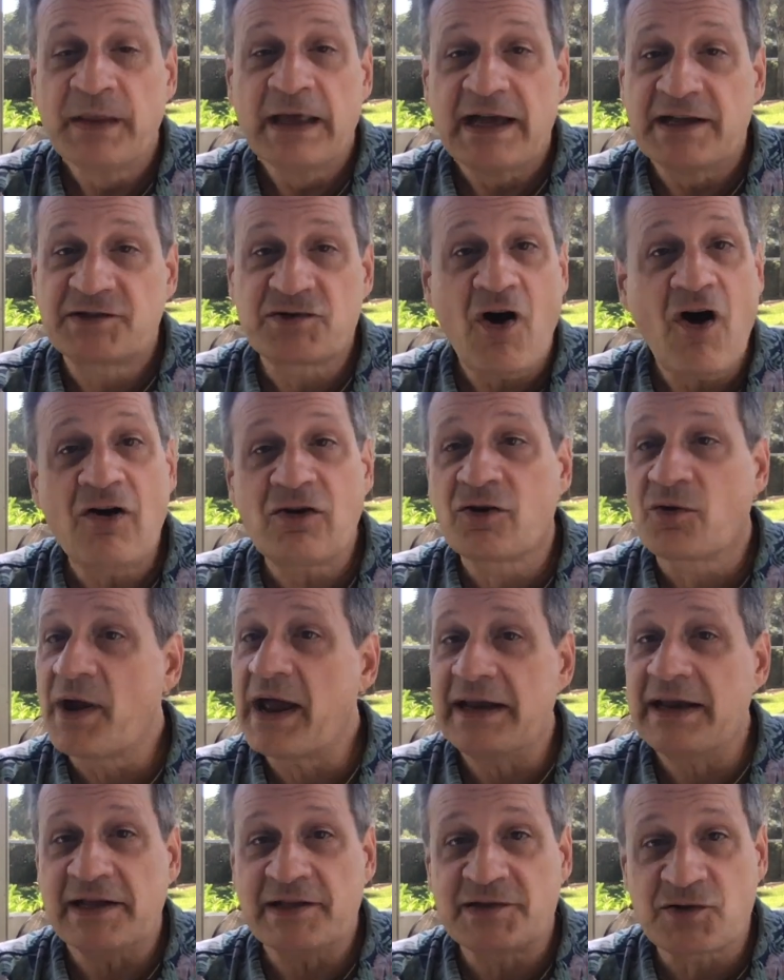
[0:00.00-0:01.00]
It's all
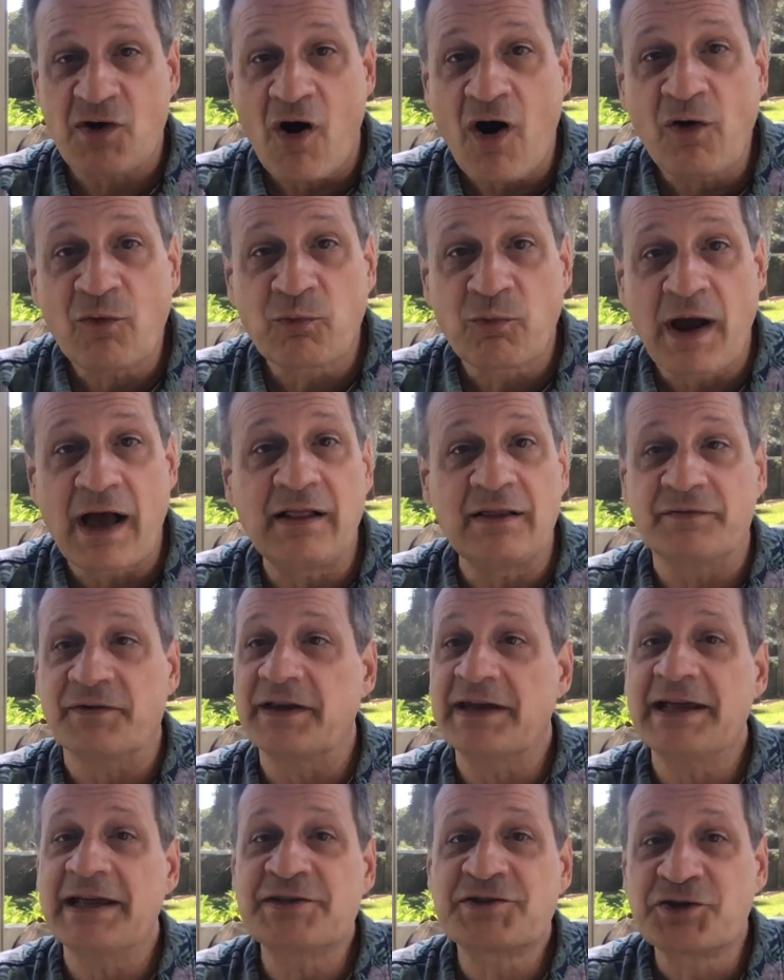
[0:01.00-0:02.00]
great, it's all
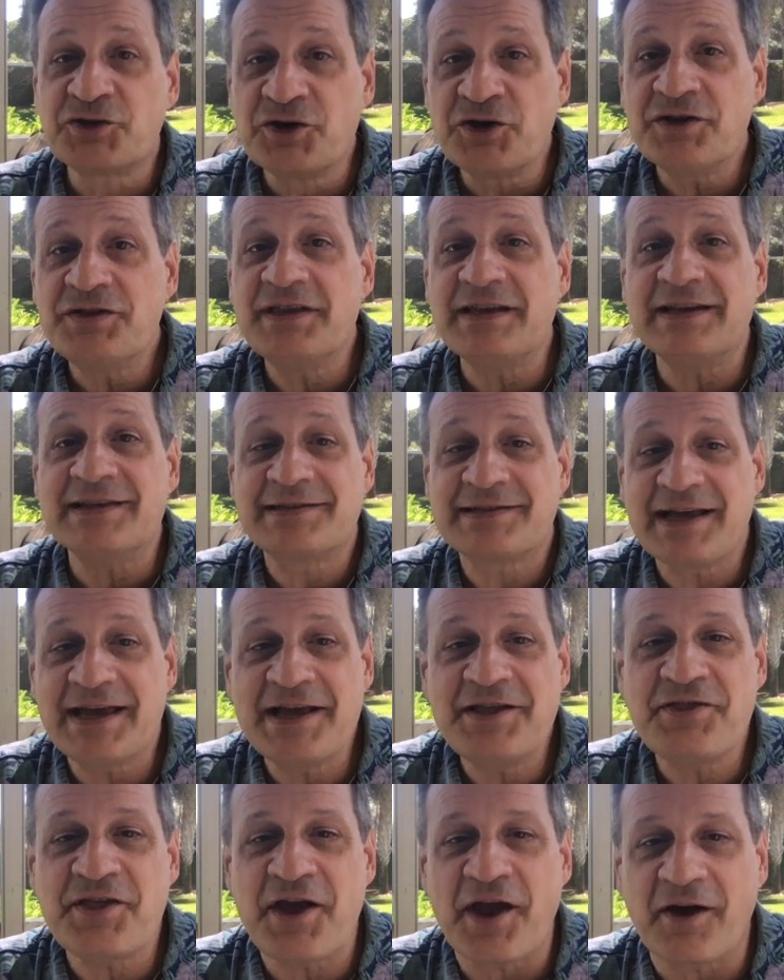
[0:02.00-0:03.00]
relevant, it's good that it's
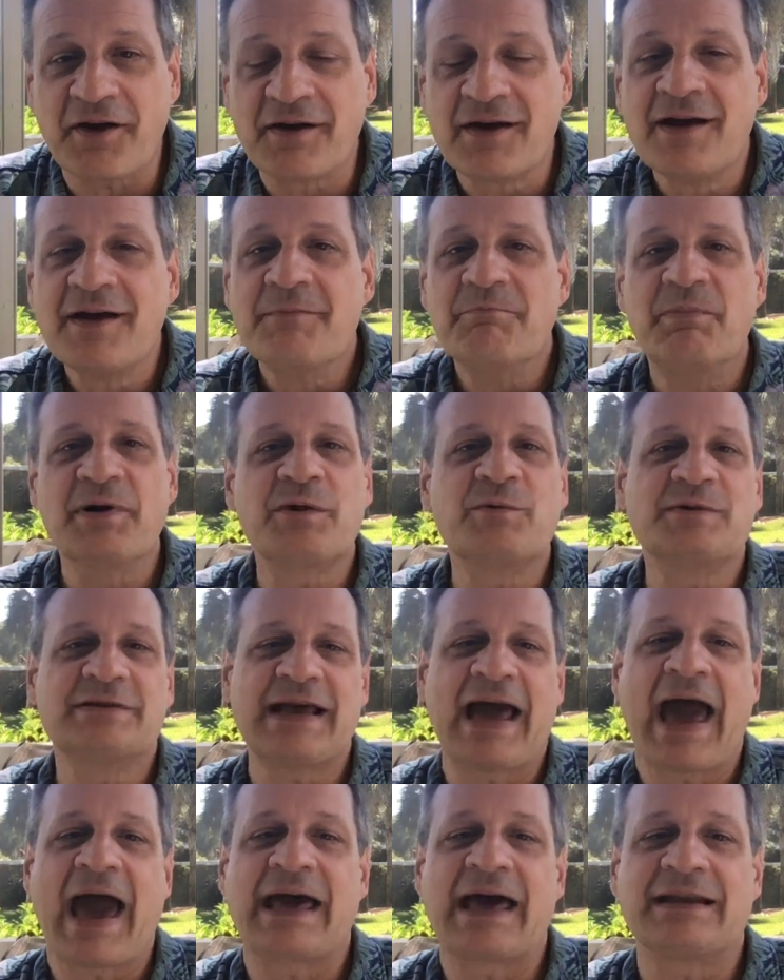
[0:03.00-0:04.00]
in there, but it was
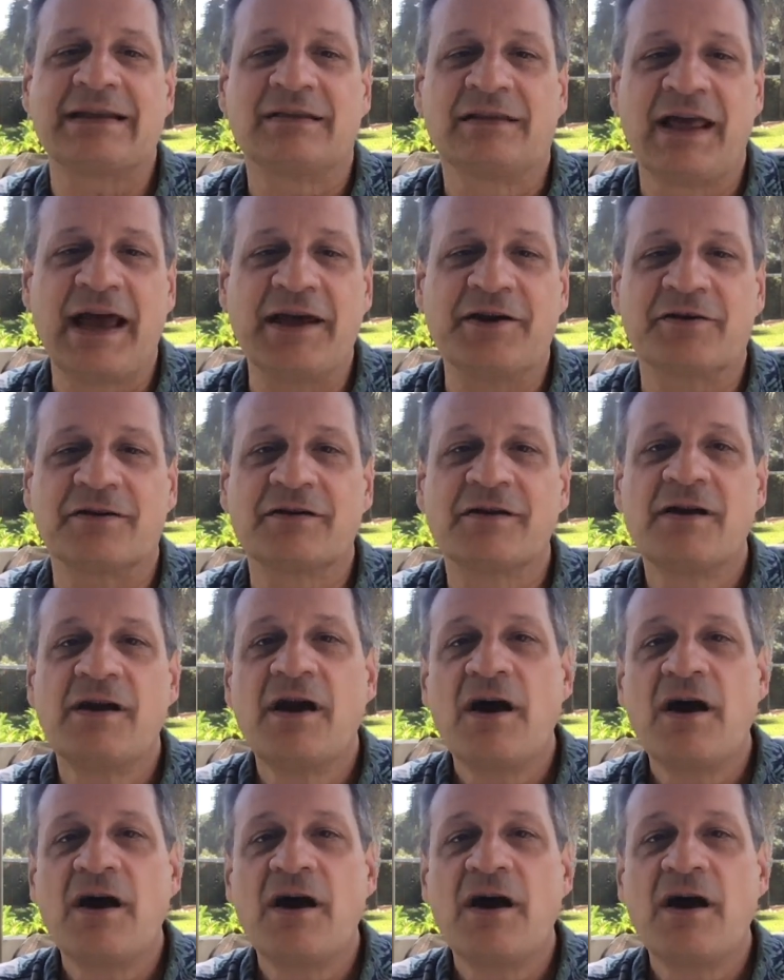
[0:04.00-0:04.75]
added later.